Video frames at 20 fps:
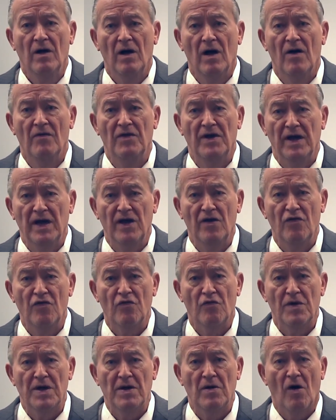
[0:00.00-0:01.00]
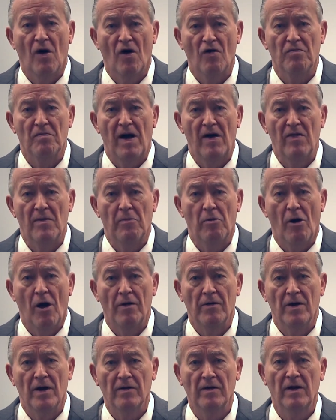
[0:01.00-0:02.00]
of an injury caused by the
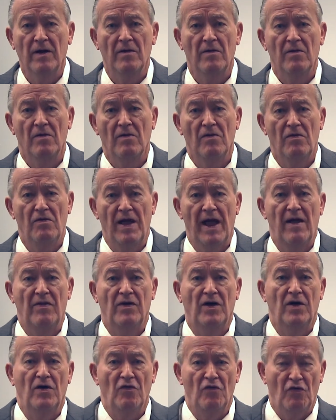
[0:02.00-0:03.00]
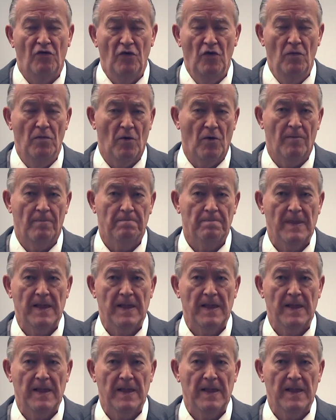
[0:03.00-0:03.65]
product than the consumer.